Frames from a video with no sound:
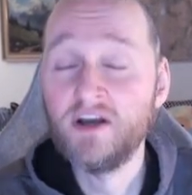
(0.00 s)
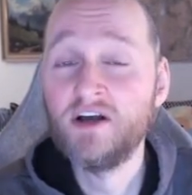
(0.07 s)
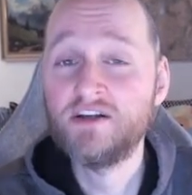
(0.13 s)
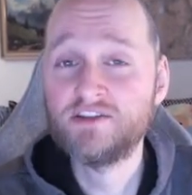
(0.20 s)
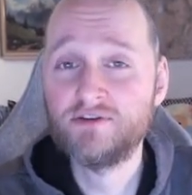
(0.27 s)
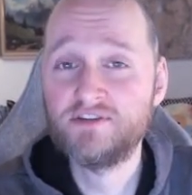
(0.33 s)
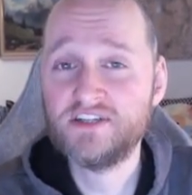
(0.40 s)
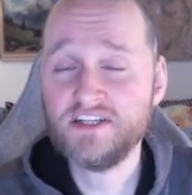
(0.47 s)

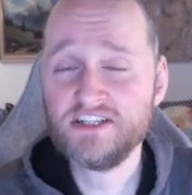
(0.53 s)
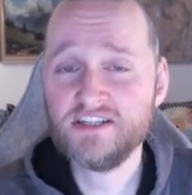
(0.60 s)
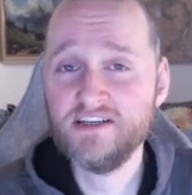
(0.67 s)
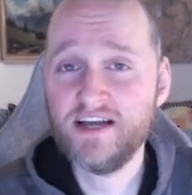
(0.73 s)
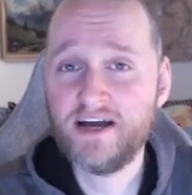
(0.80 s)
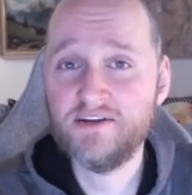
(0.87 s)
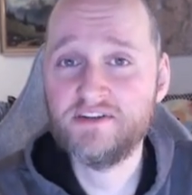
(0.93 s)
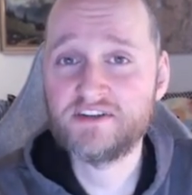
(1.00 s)
So essentially
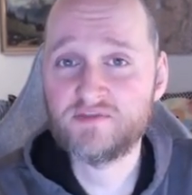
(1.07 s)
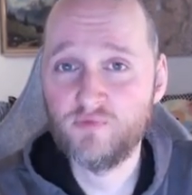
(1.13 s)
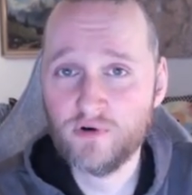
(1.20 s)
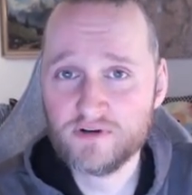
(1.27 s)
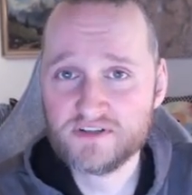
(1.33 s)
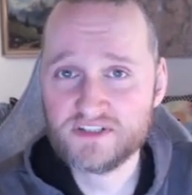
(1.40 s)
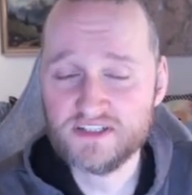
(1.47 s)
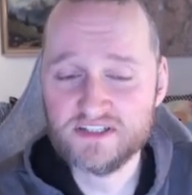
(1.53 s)
how this
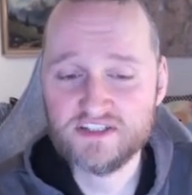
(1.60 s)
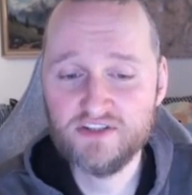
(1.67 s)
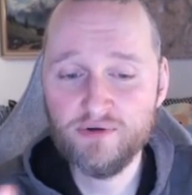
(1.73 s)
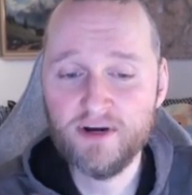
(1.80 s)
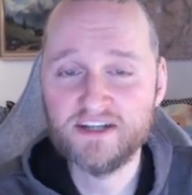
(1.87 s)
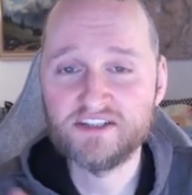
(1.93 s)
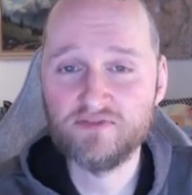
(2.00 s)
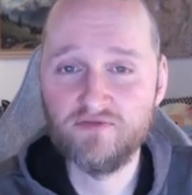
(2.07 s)
works is you
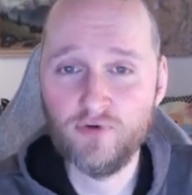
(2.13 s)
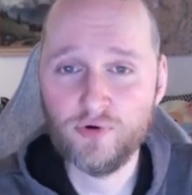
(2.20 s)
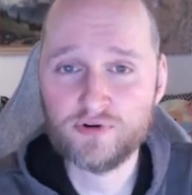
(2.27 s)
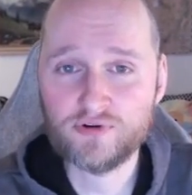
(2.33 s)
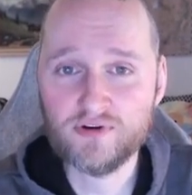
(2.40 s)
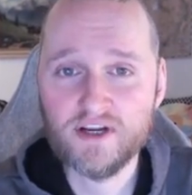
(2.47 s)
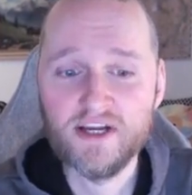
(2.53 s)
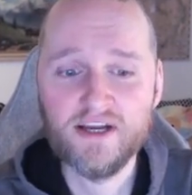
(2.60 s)
as a
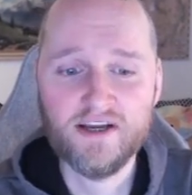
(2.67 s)
voter